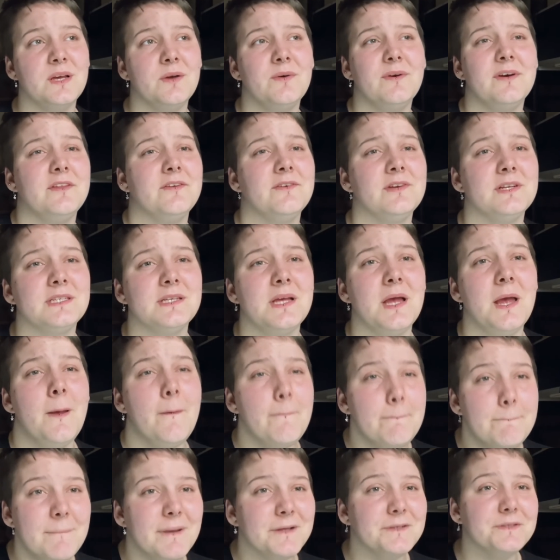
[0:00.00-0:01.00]
whether it's
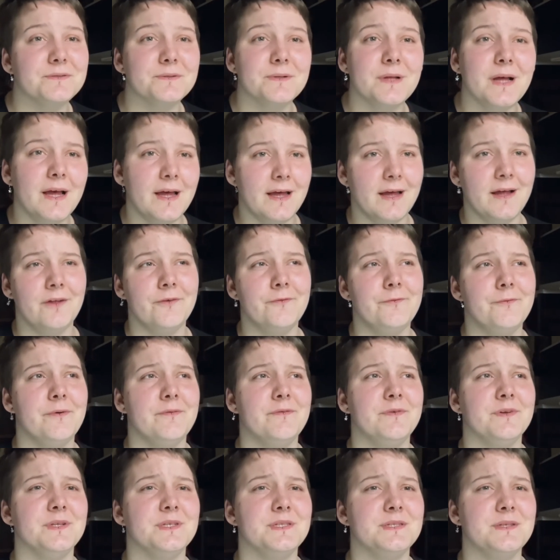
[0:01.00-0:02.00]
mental health,
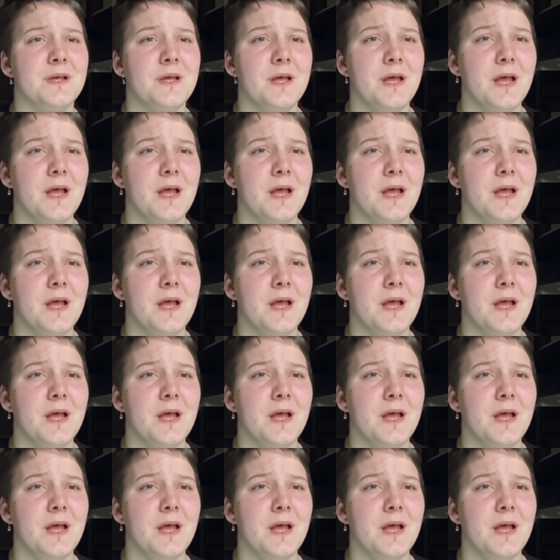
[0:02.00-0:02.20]
whether it's